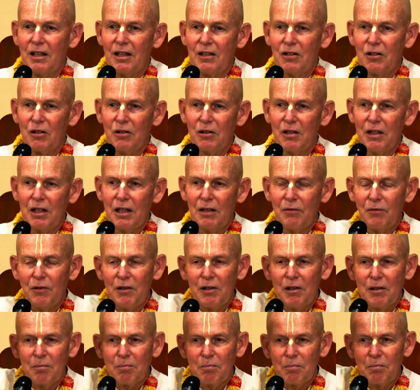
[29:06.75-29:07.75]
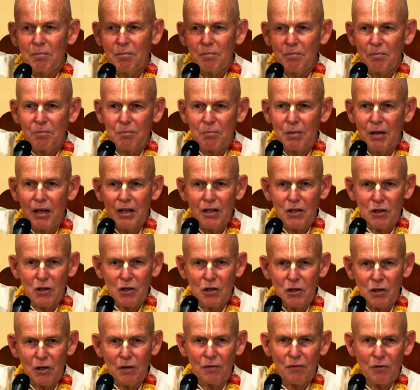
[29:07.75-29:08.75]
to live at a
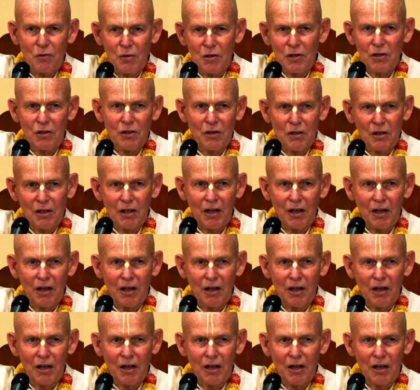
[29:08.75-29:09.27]
pitch of Krishna